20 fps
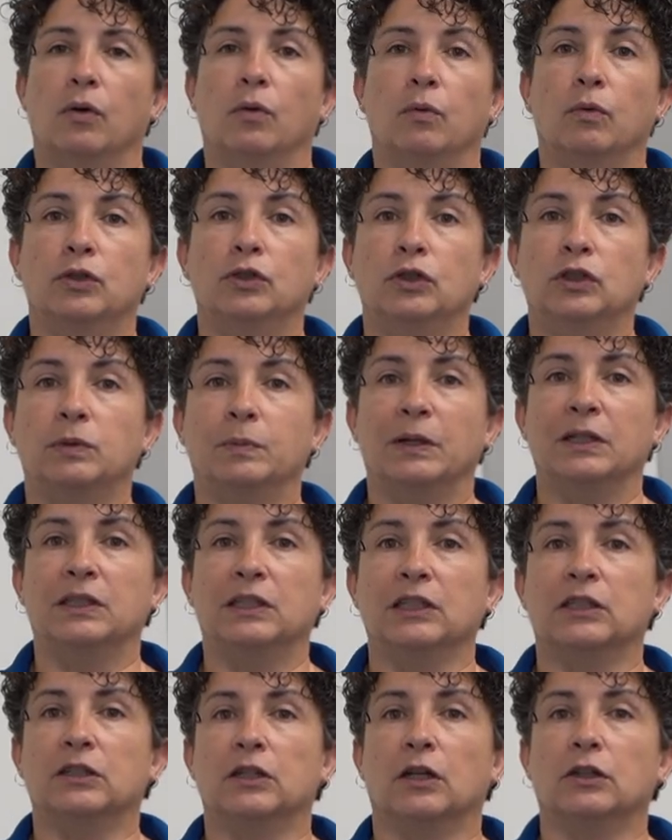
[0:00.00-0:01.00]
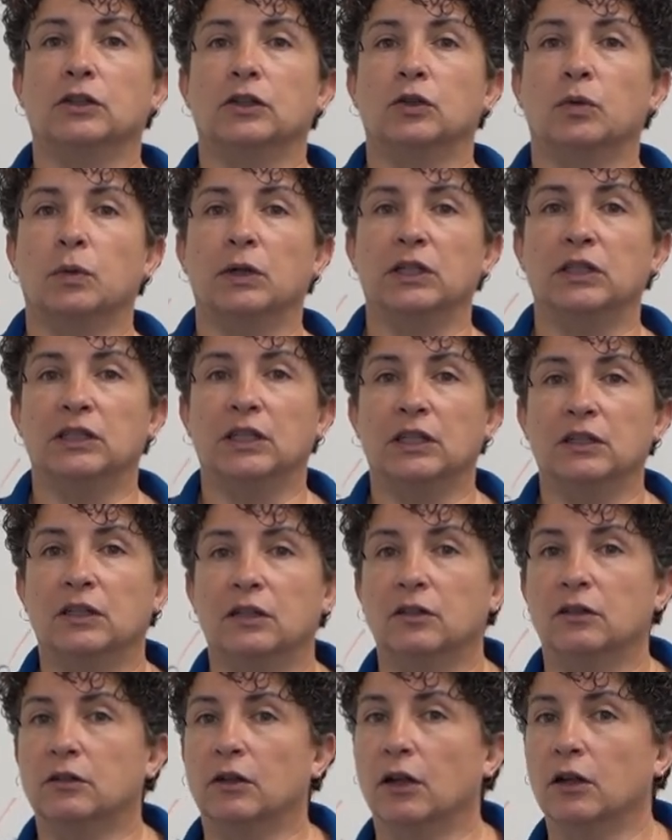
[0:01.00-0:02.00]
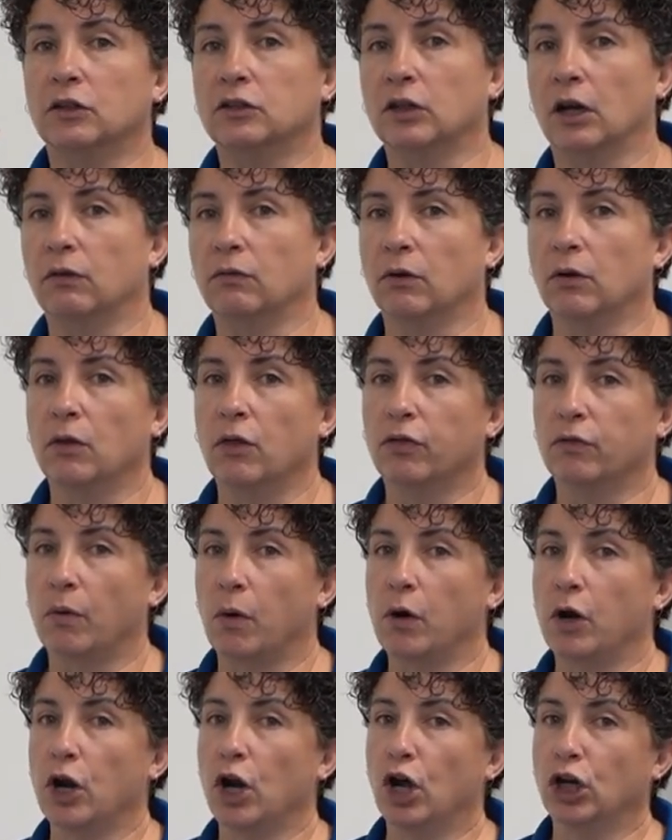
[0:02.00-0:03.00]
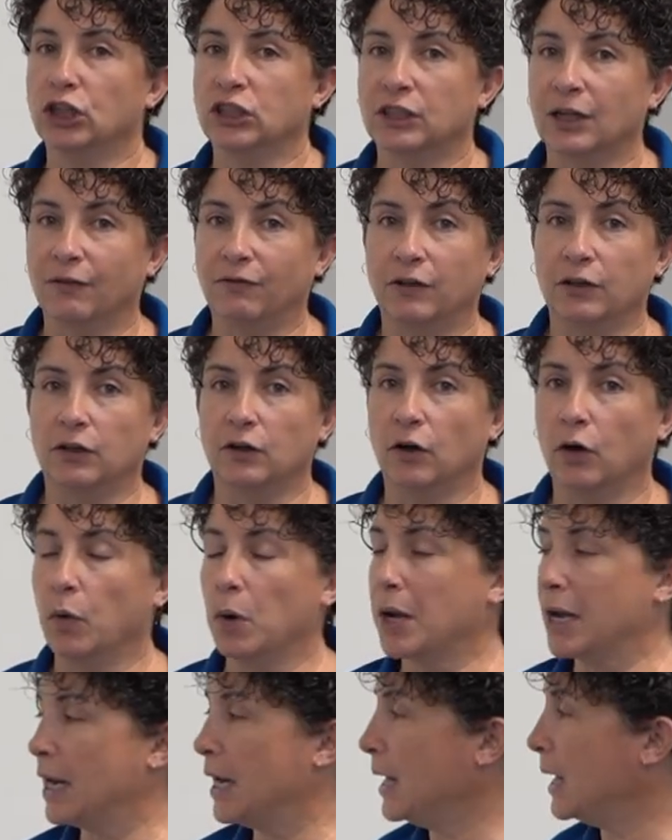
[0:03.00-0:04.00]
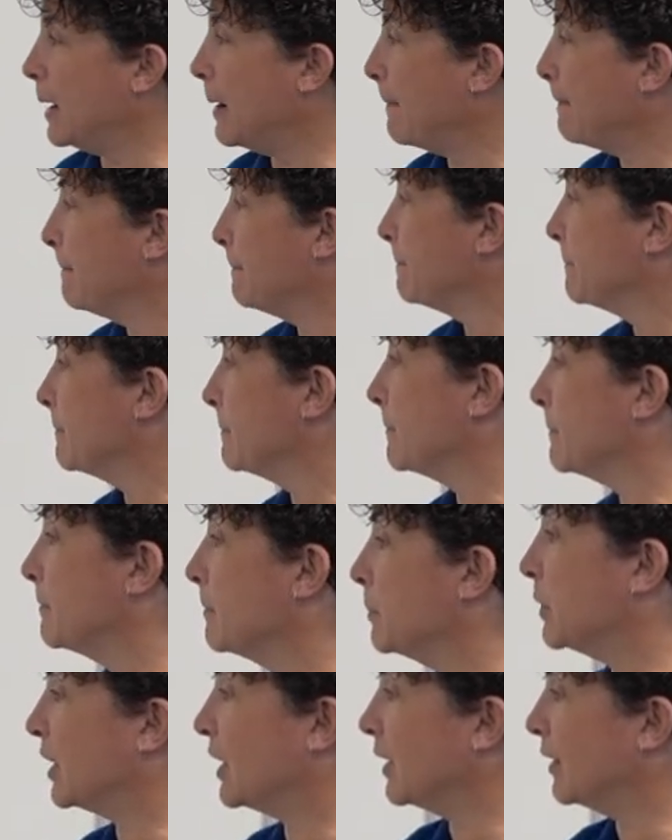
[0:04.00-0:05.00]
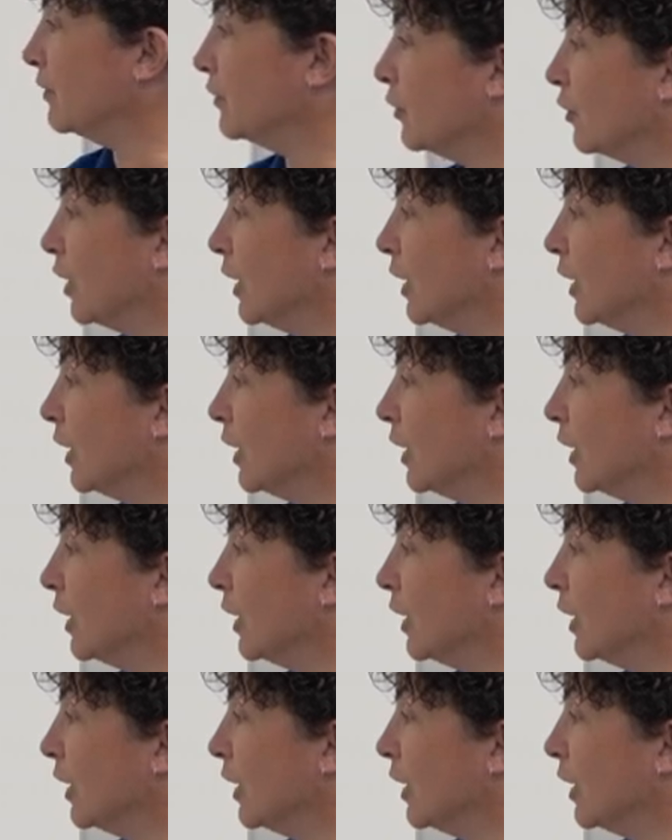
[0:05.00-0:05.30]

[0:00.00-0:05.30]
Would you spend $6.20 at the Dollar General, throwing it on stuff that you don't need? Because you're